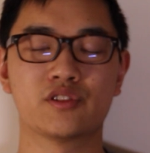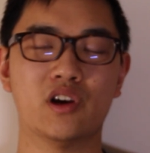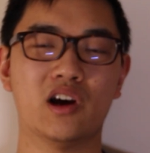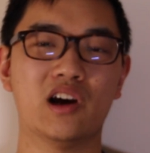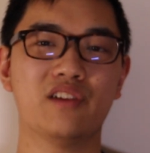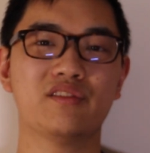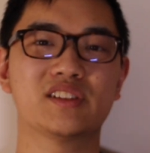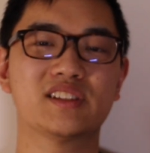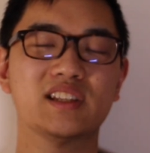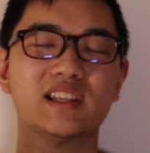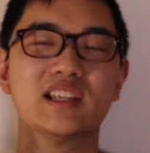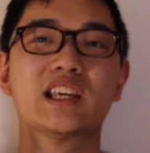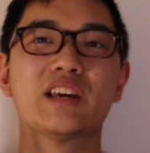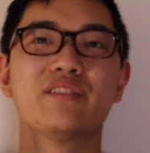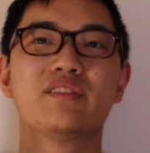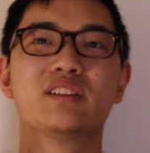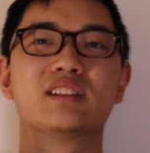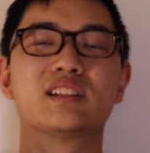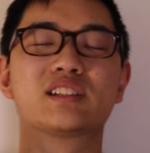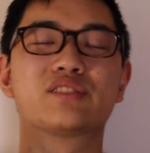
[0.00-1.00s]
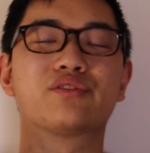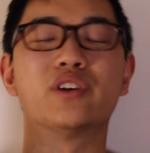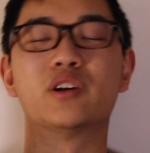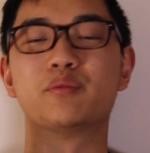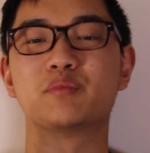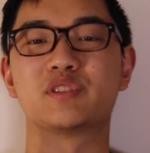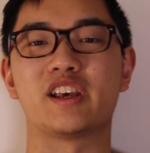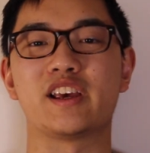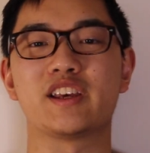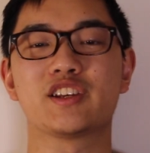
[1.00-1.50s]
So obviously, given this
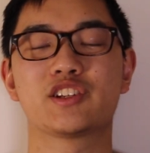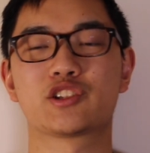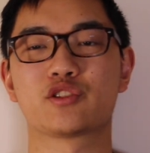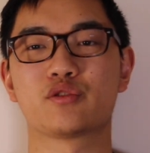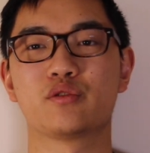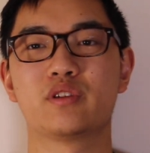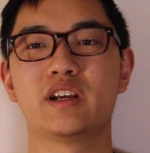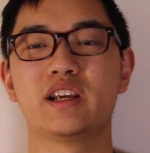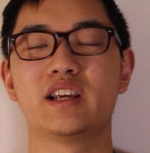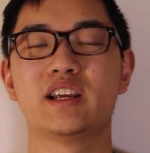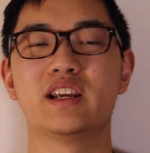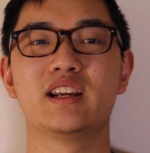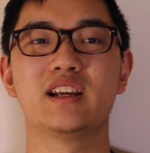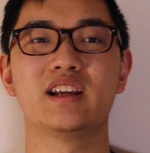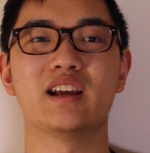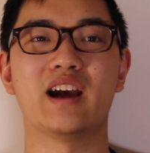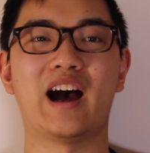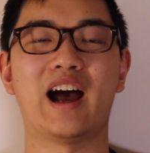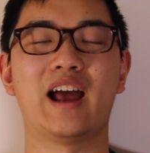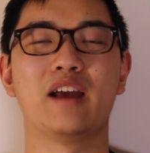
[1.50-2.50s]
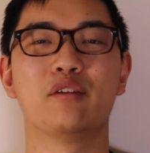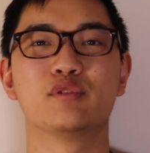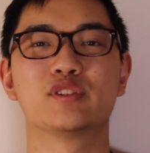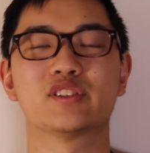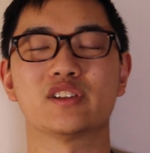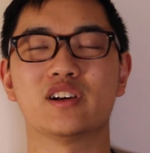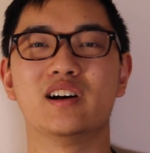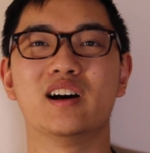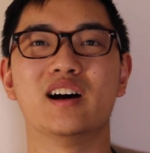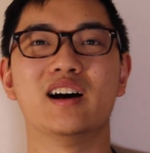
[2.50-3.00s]
film's history, I
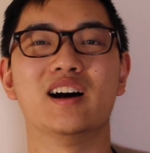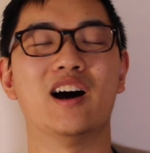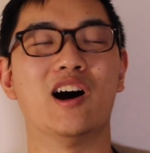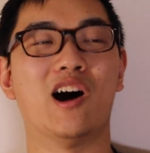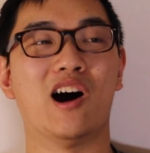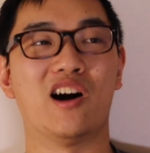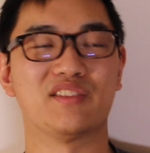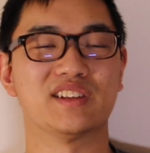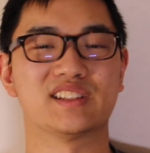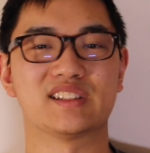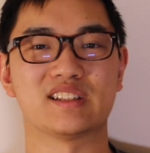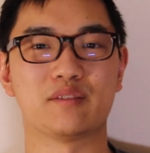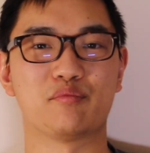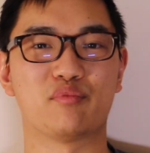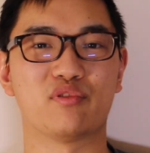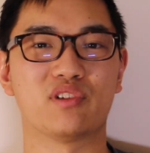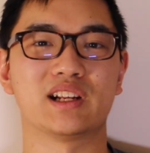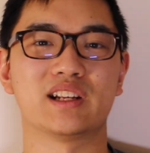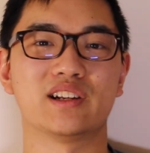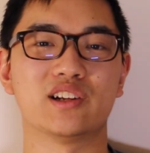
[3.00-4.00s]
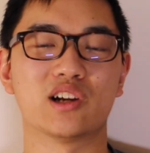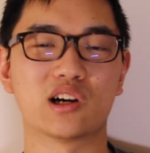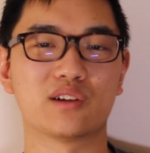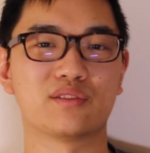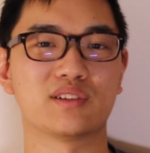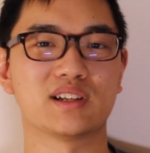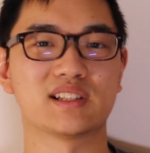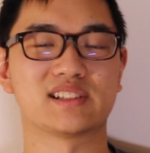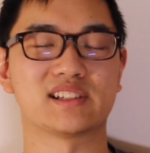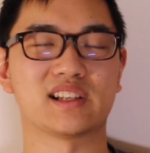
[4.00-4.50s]
was obviously pretty
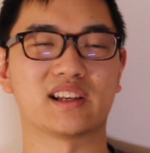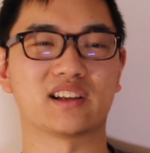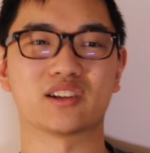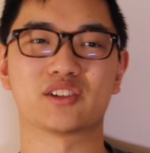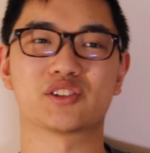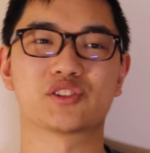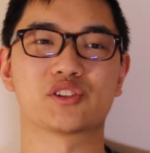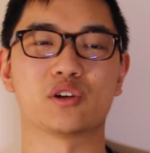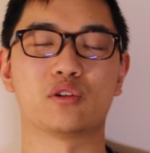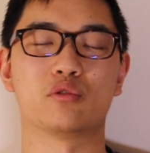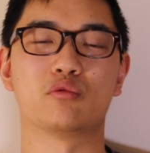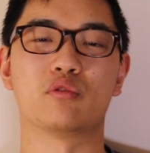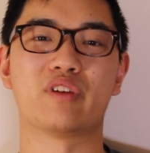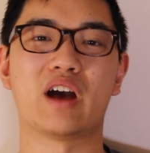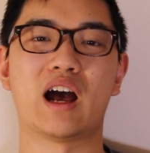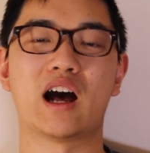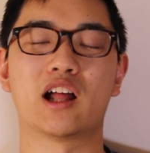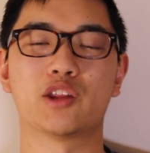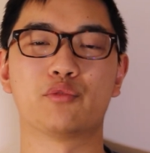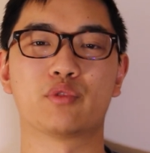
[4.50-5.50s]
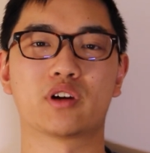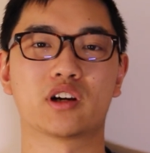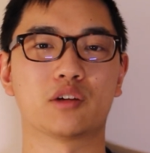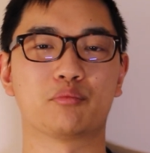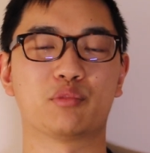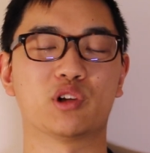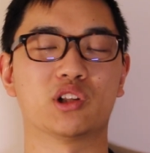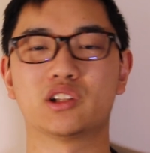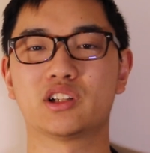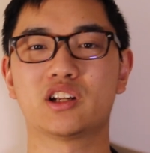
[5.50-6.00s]
nervous and concerned with how they were going
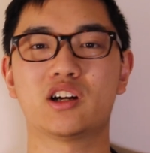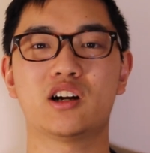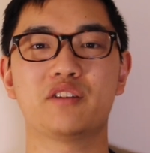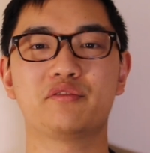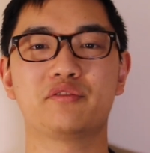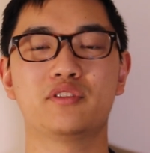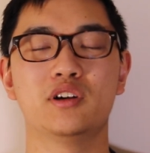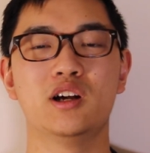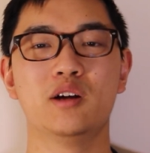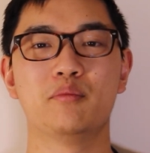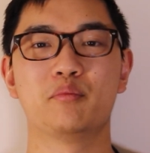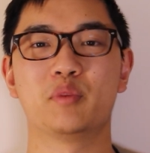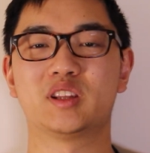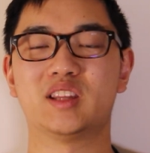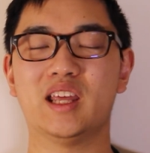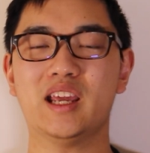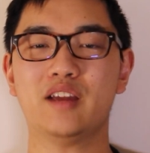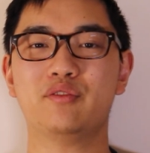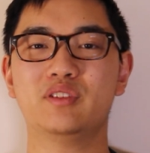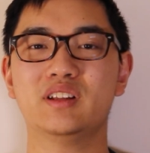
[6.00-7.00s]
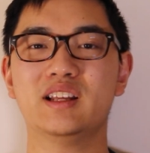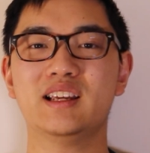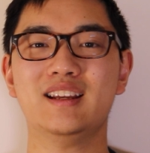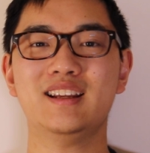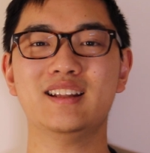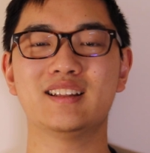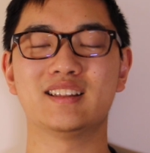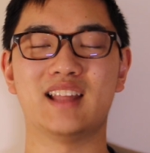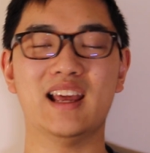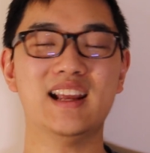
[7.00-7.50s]
to pull it off. But
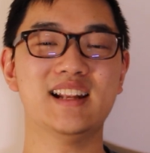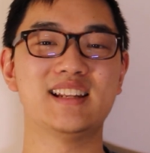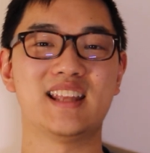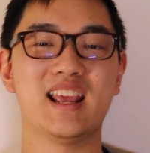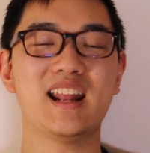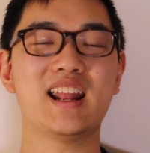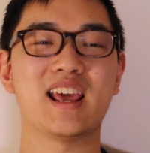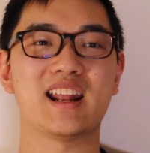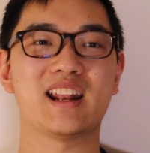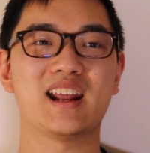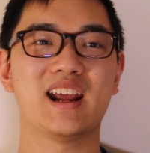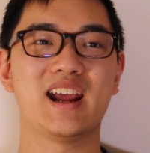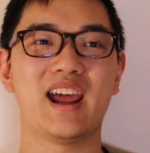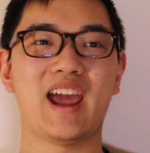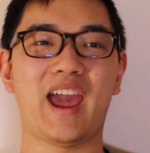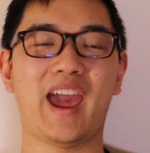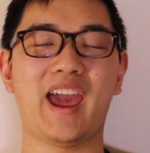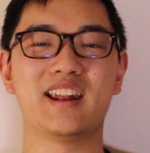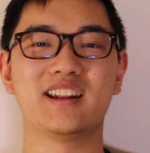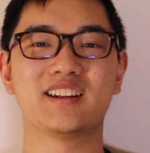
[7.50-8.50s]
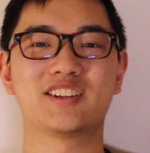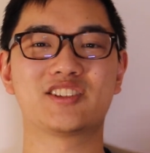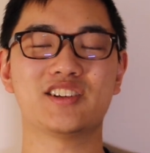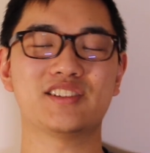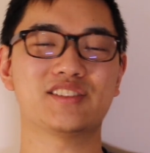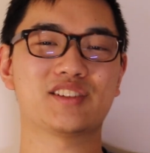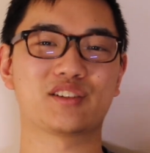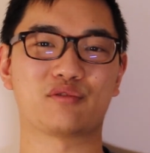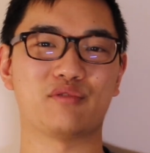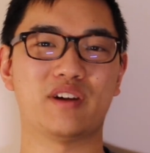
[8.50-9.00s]
thankfully, they did it and it's
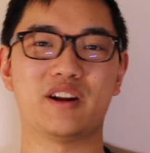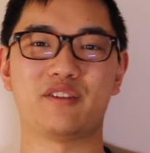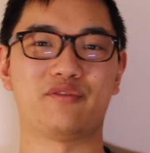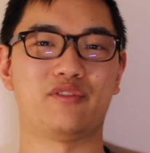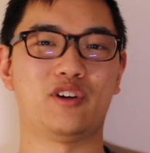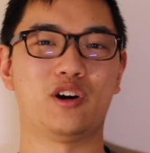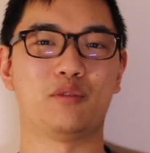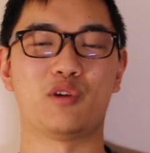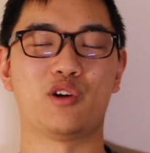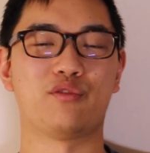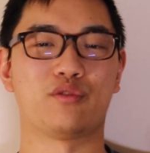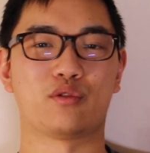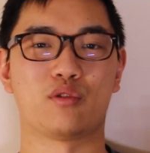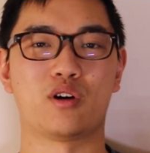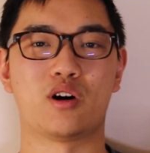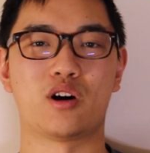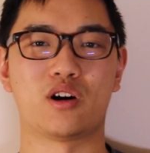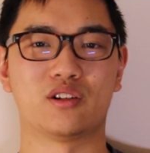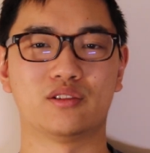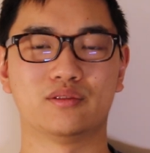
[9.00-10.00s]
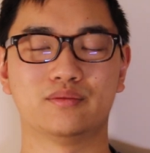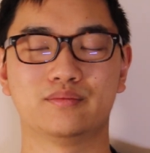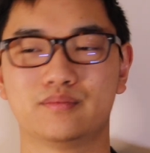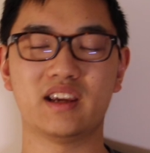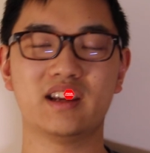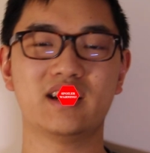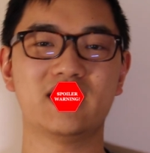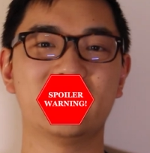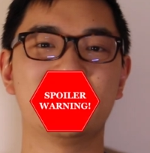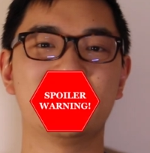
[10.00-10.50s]
just a great film overall. It